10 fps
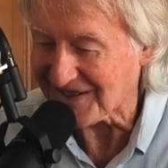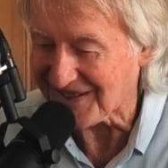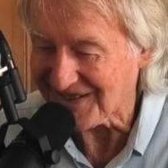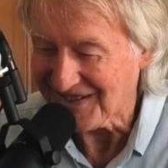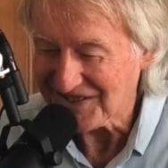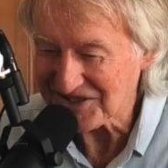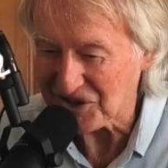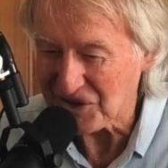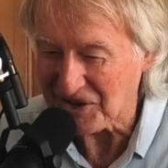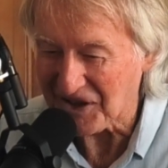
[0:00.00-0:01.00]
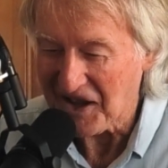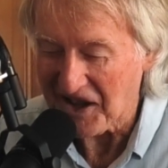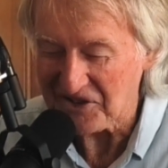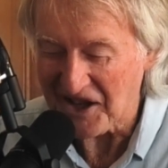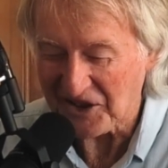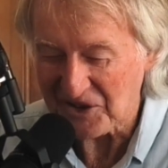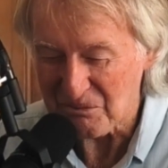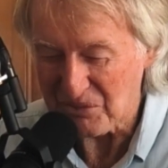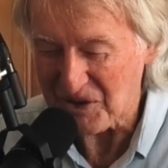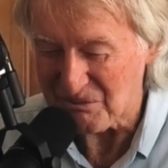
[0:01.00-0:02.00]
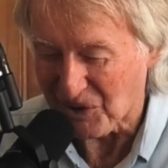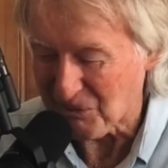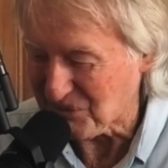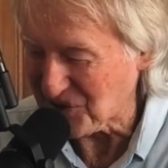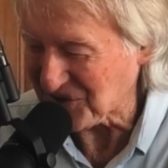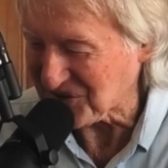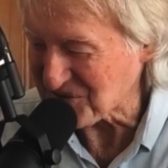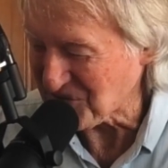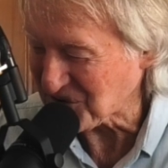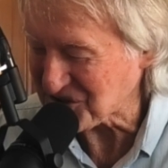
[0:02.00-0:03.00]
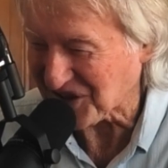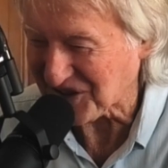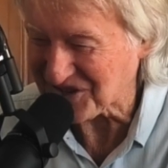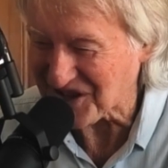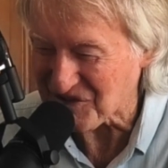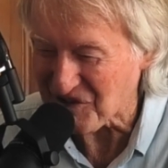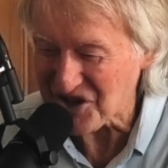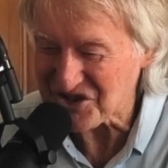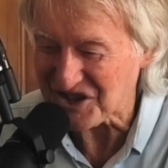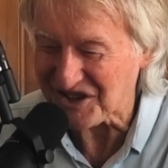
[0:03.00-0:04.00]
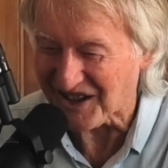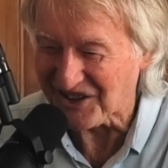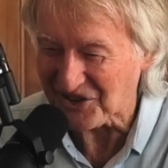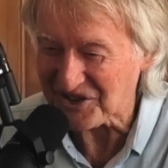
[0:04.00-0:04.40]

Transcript: And, see, and, and none of them beat Bob Burton's milkshakes. They were icy cold.